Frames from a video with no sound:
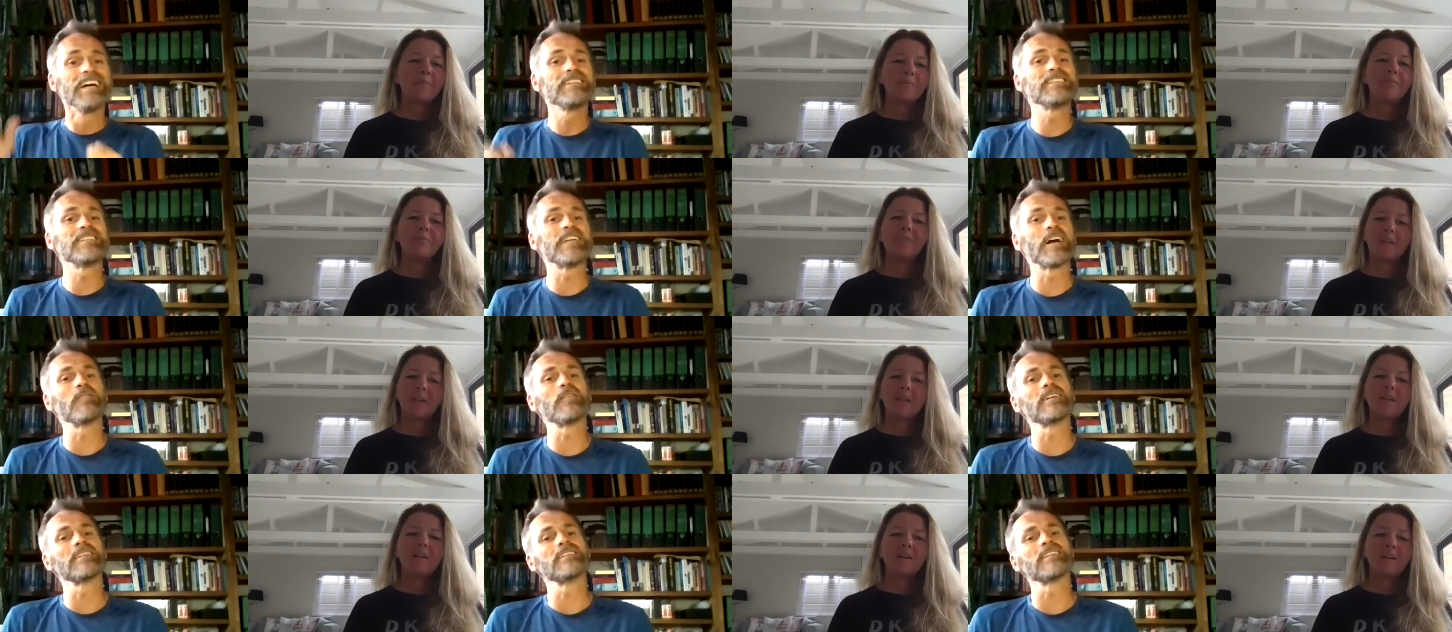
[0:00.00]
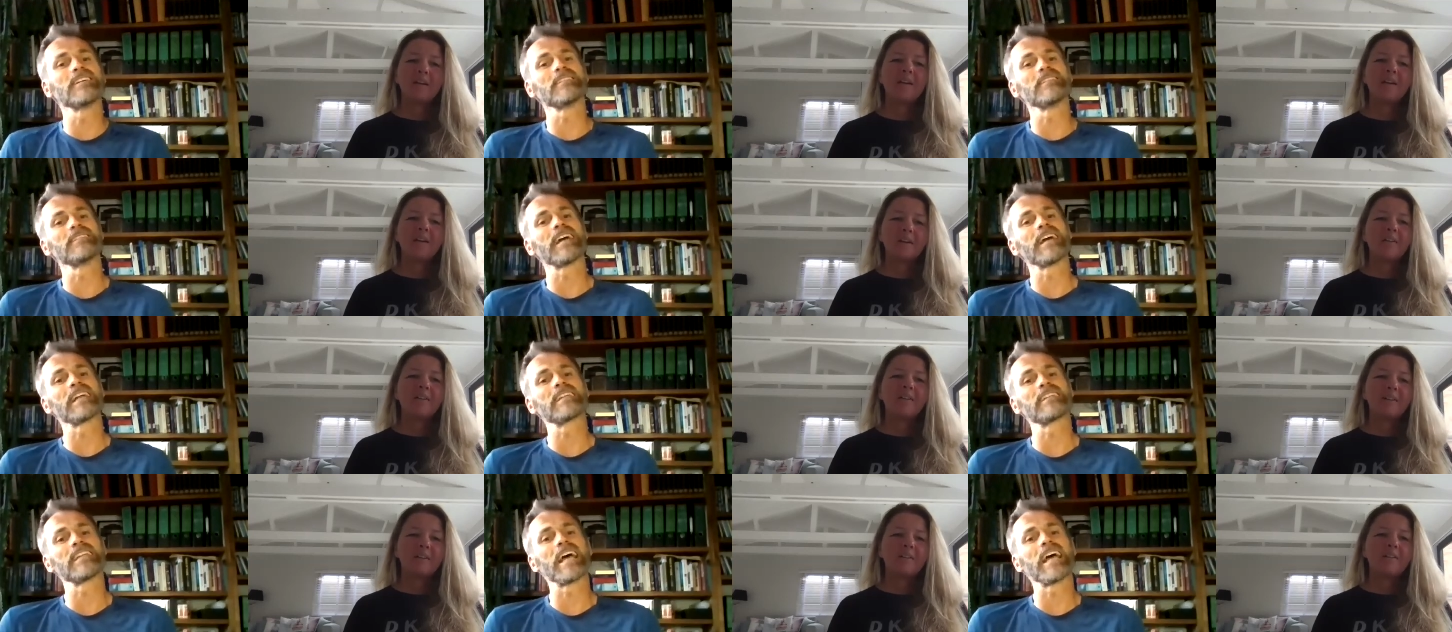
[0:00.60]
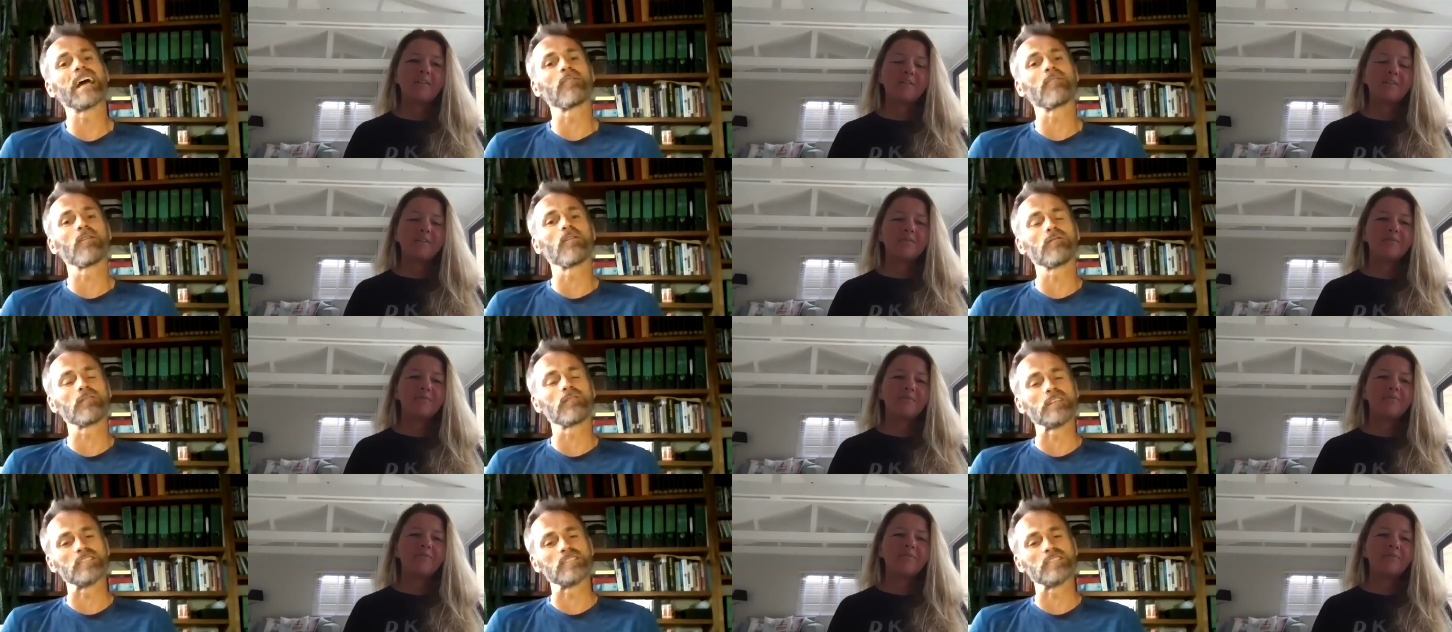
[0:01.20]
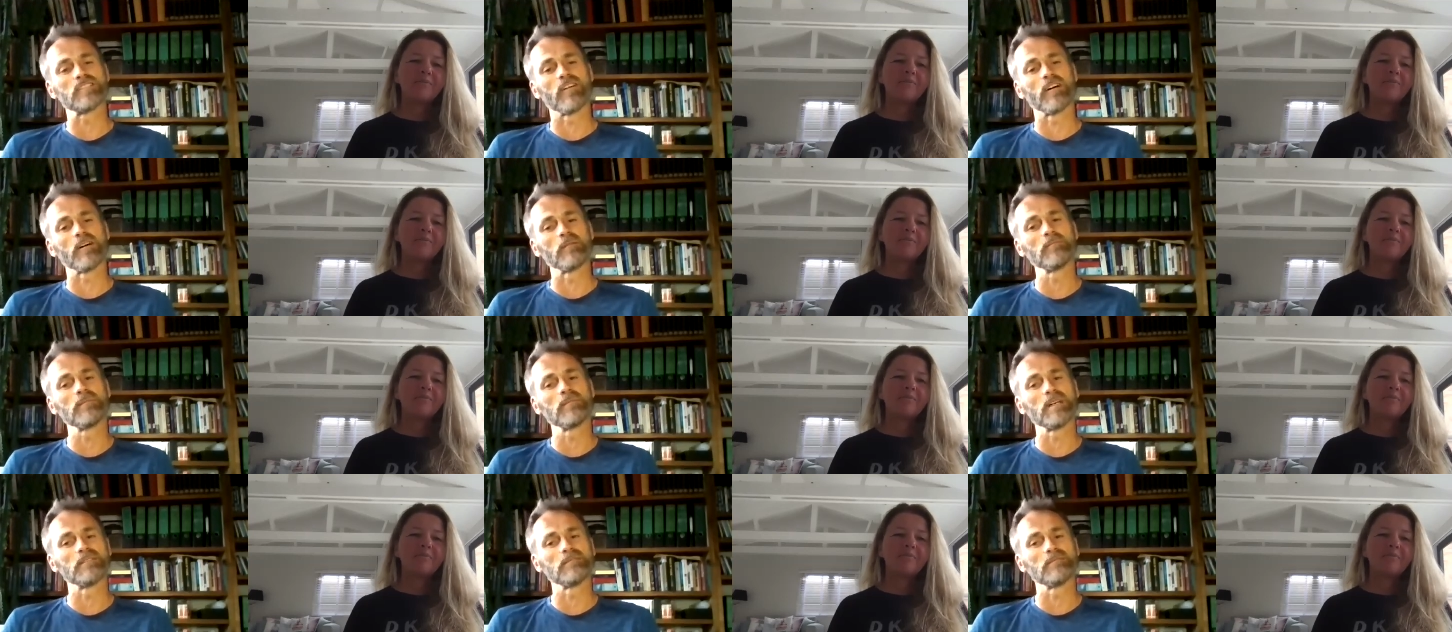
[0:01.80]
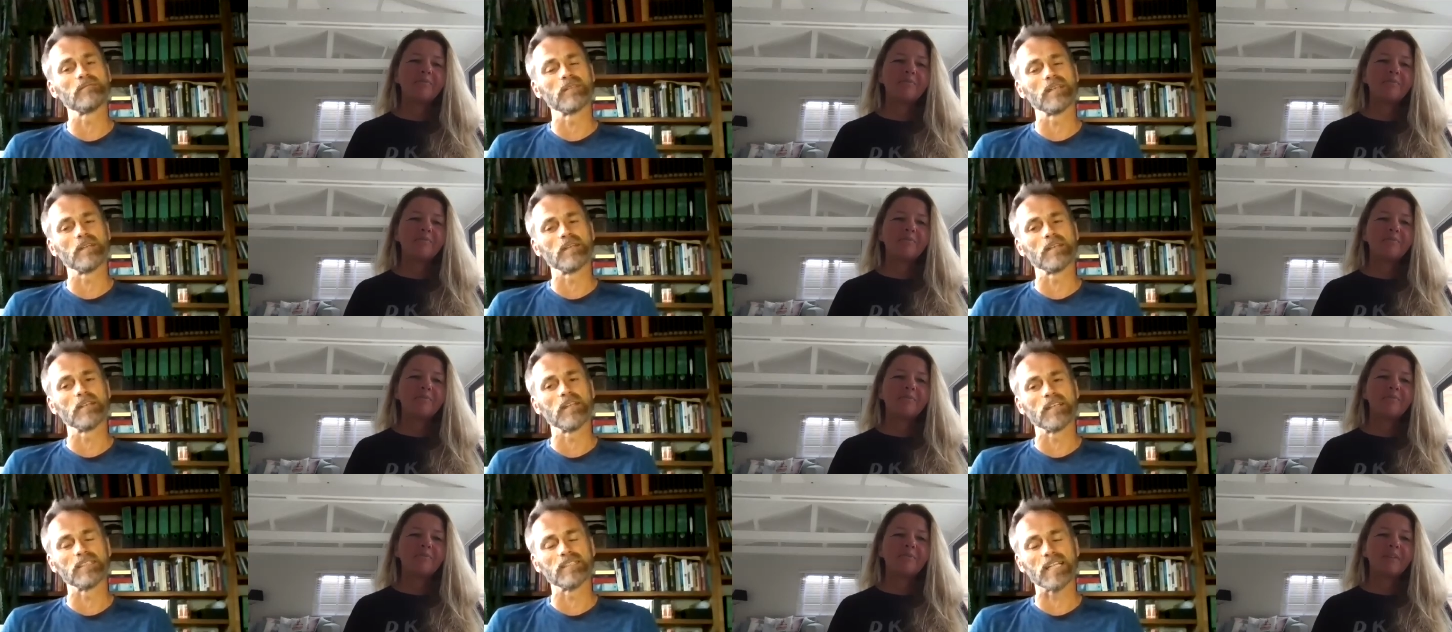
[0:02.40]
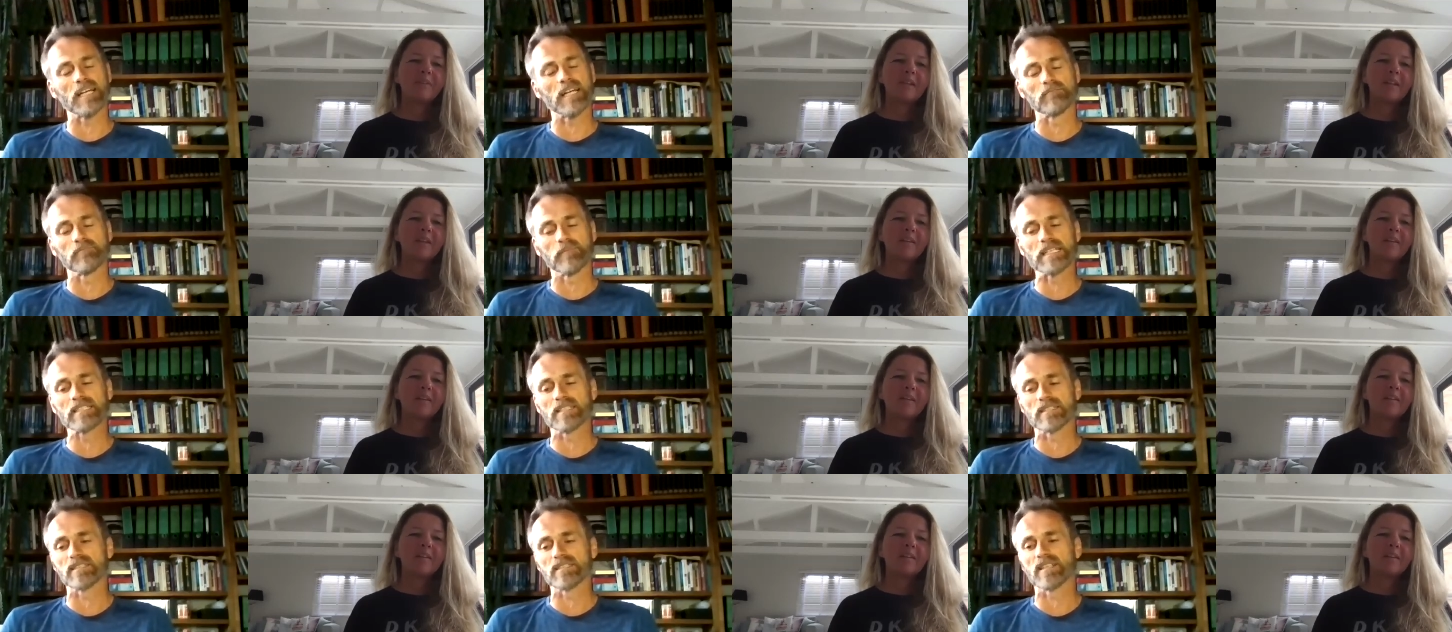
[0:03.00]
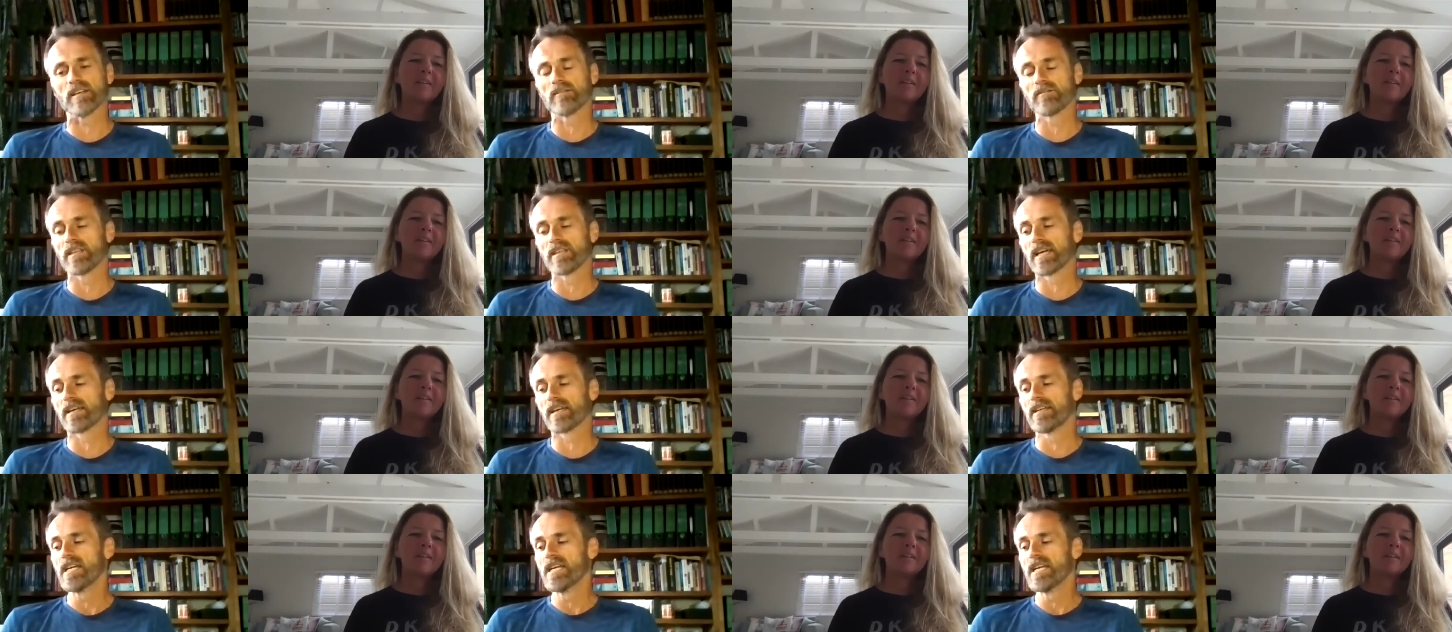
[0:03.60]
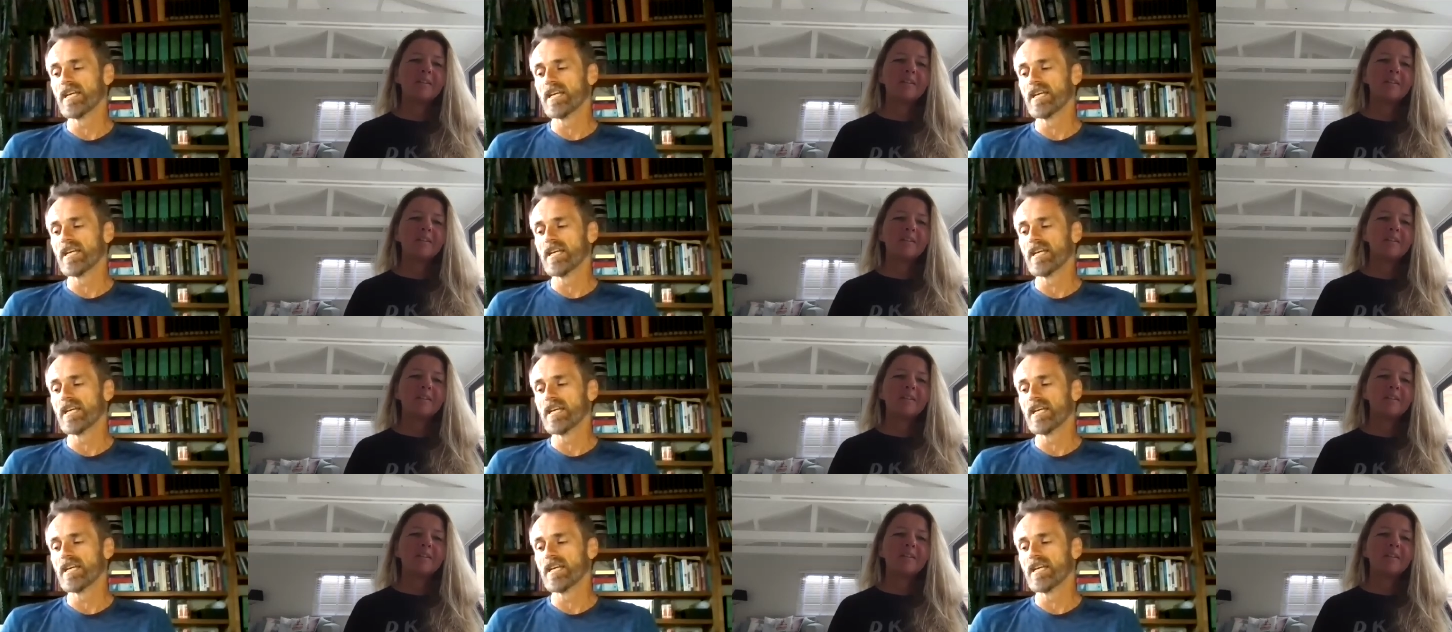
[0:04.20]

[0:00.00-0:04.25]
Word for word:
Speaker 1: you know, and, and had an hour off each time and, and, and done better. So, yeah,